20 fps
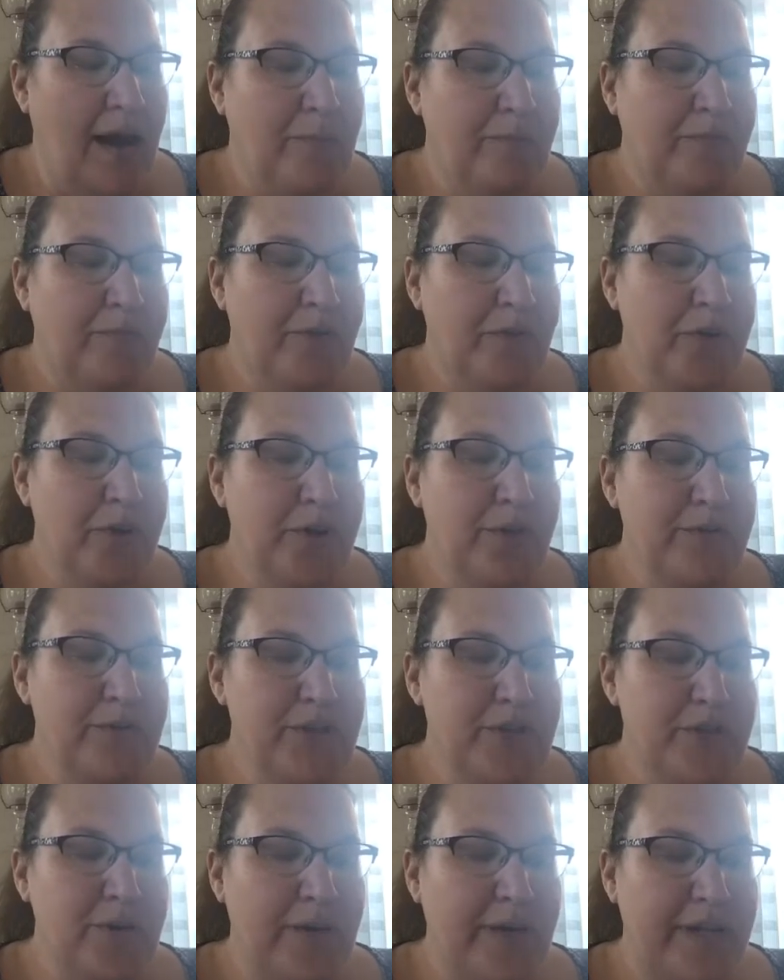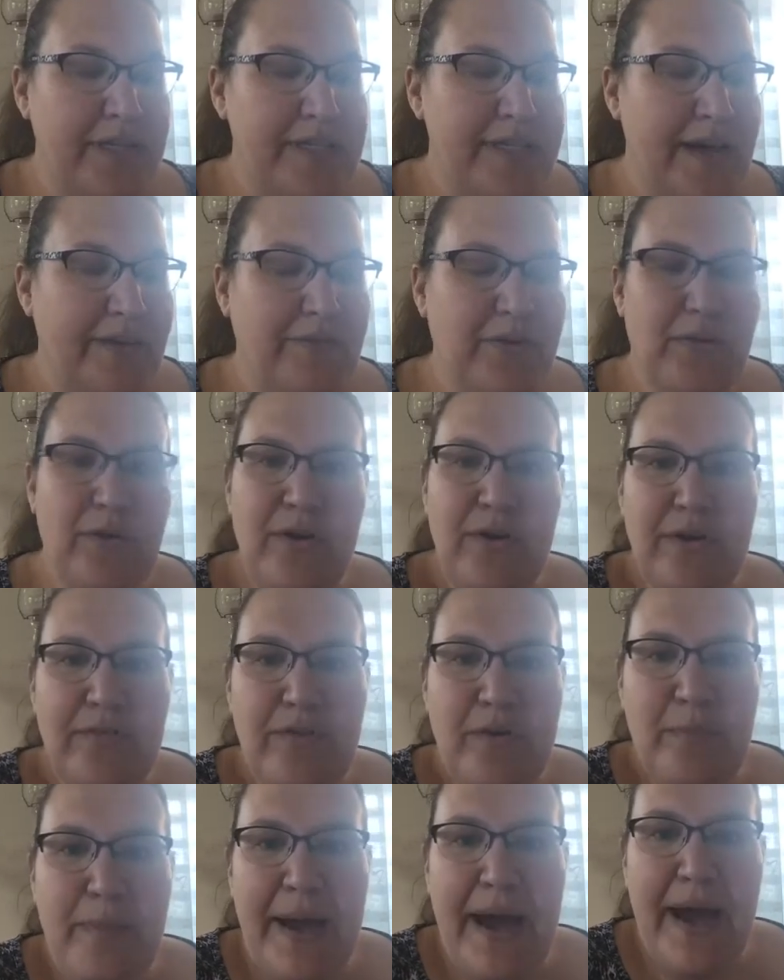For new students, have you heard of
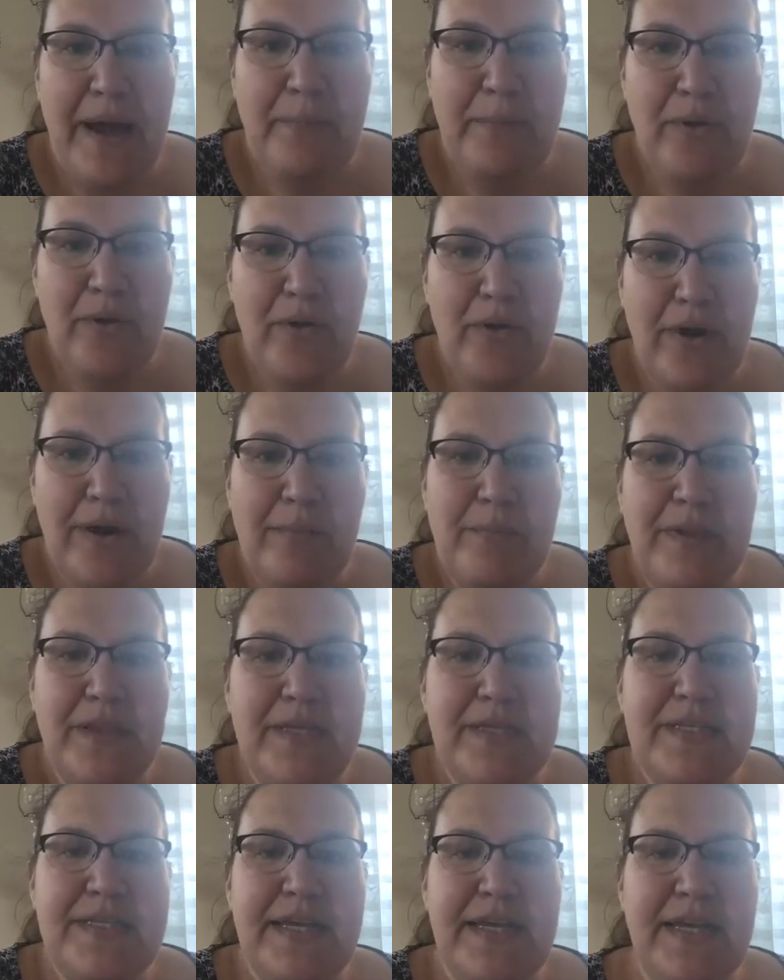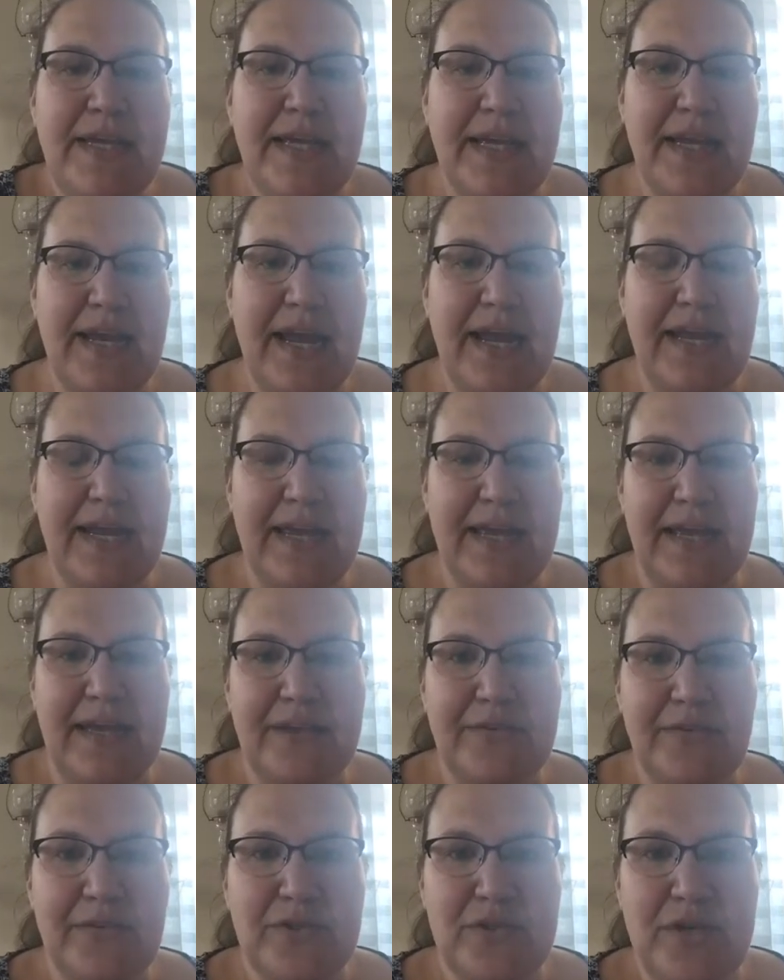the PAC program in the state of Connecticut?
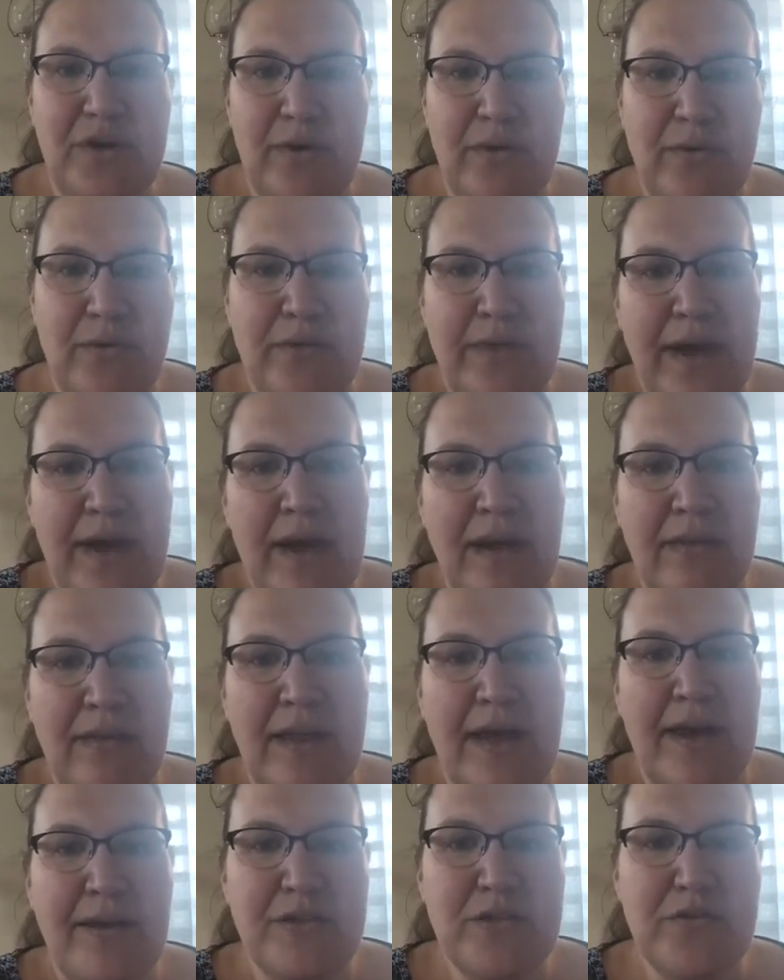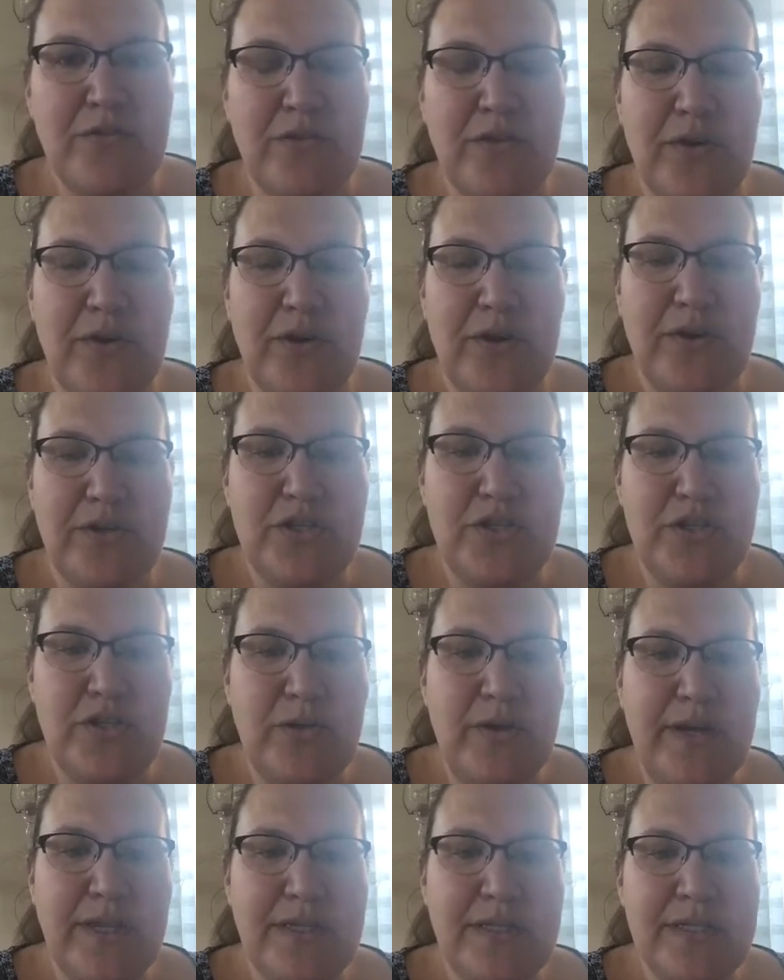So that allows for
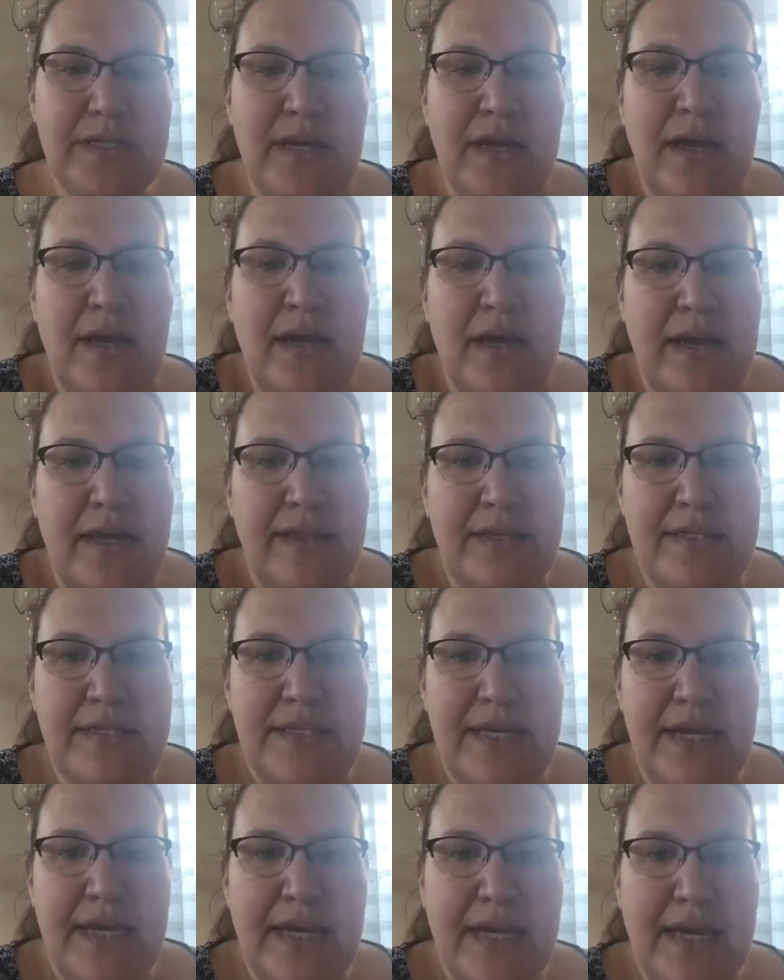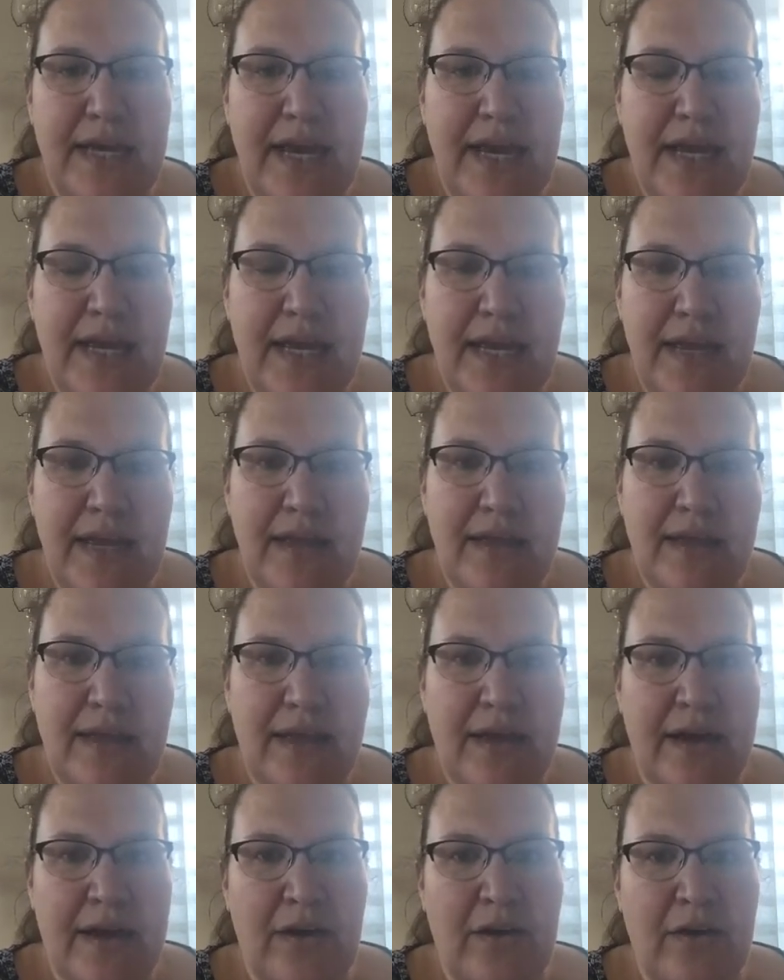students in the state of Connecticut
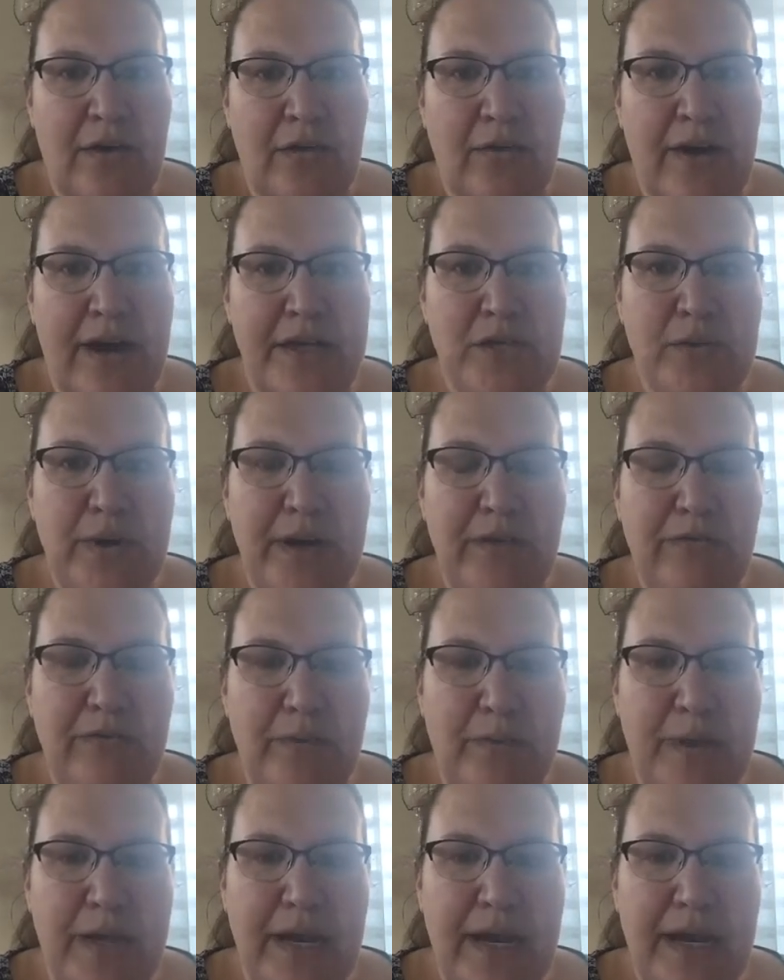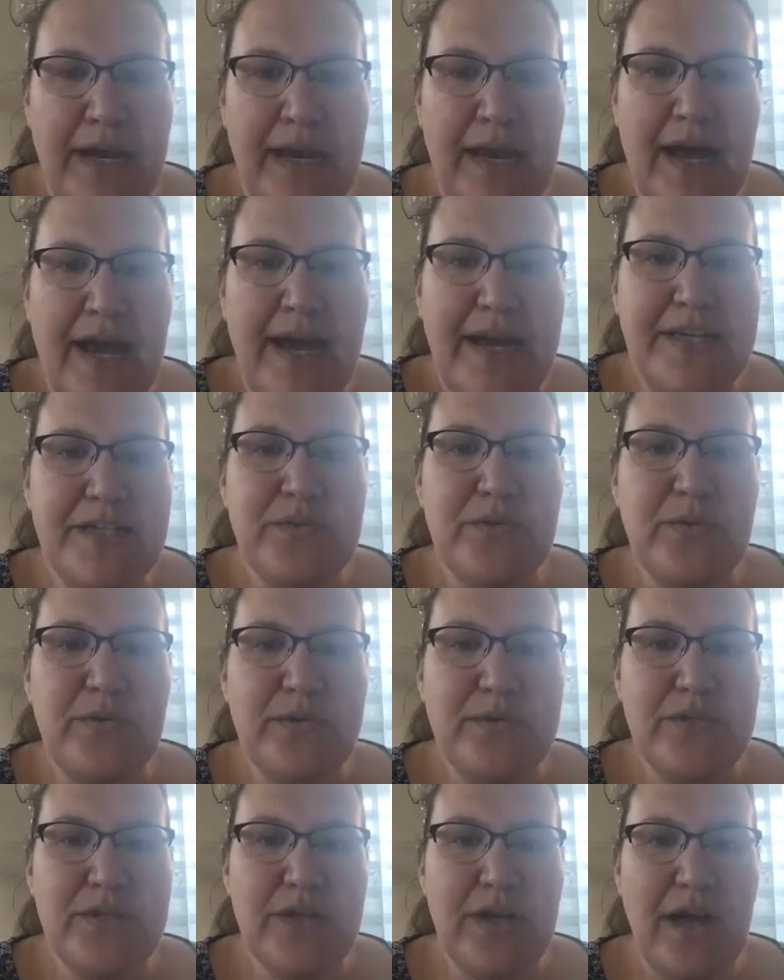that are graduating from Connecticut high
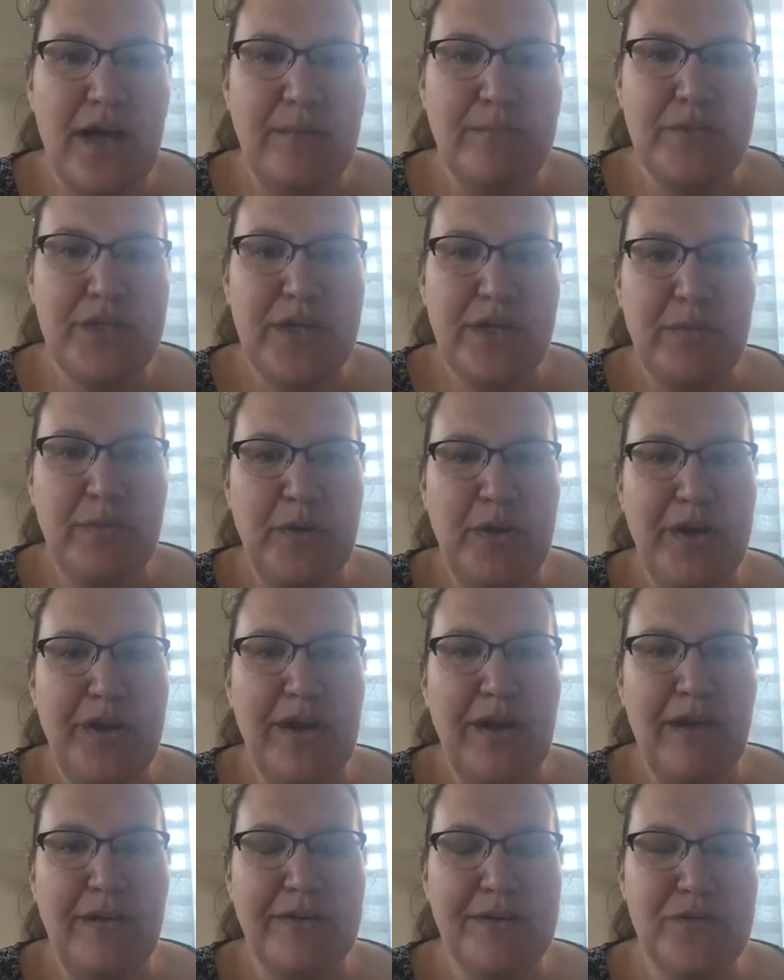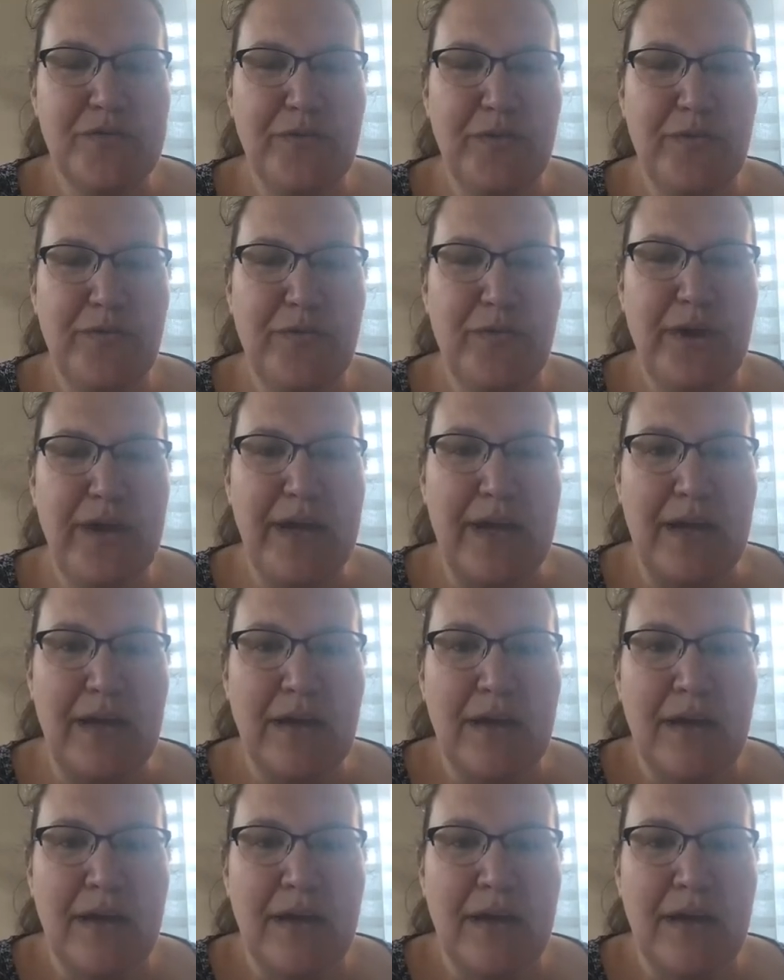schools to come to community college for free.